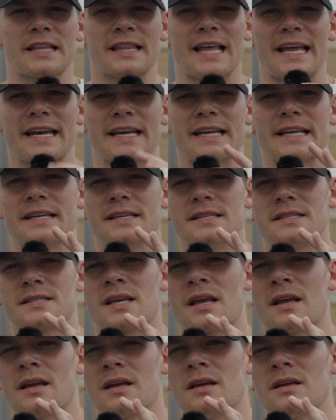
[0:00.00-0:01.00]
that is
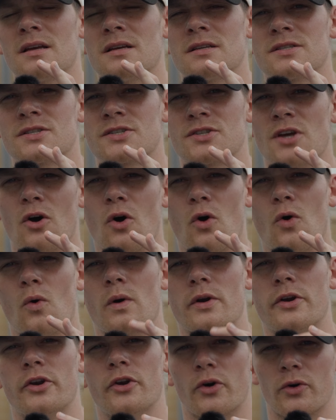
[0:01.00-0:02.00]
so
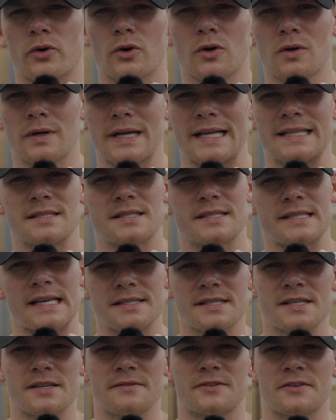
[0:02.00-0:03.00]
neural and
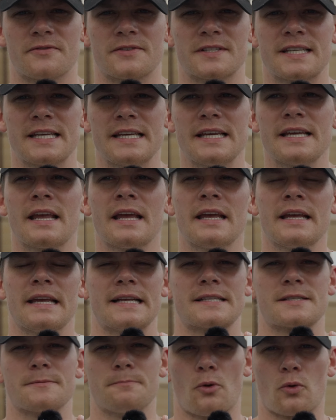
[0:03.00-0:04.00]
sensitive to fatigue,
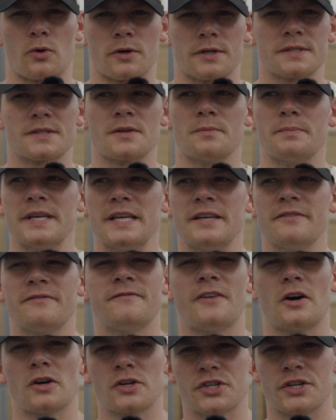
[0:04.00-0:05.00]
it's important to be
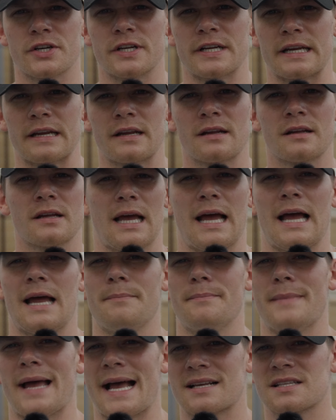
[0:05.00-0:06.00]
functioning at
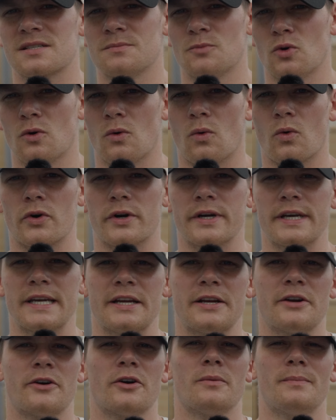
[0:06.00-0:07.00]
maximal or
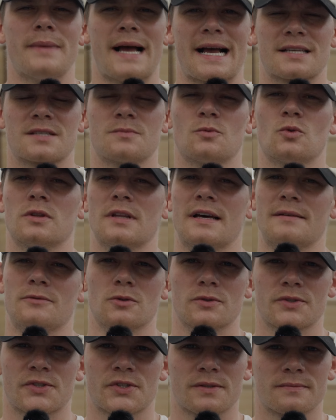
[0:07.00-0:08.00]
near maximal
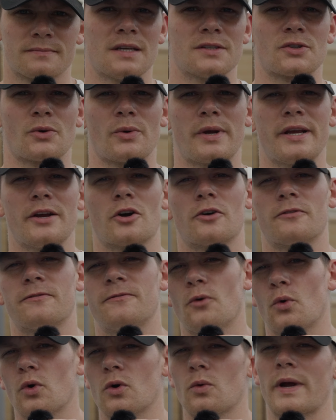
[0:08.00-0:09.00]
levels. So here are
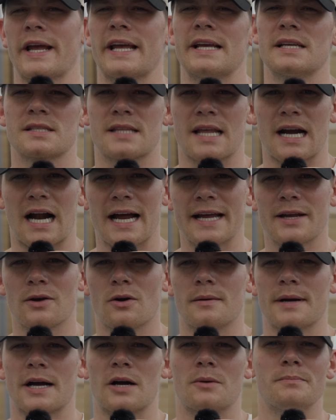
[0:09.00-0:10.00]
4 ways that I go
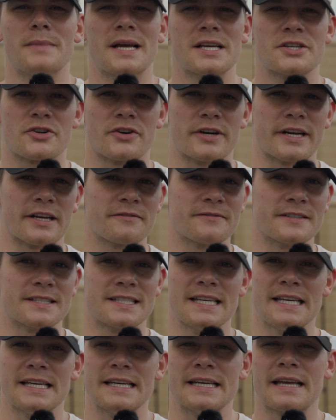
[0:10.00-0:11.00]
about measuring
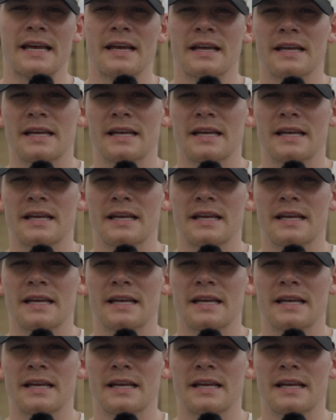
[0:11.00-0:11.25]
fatigue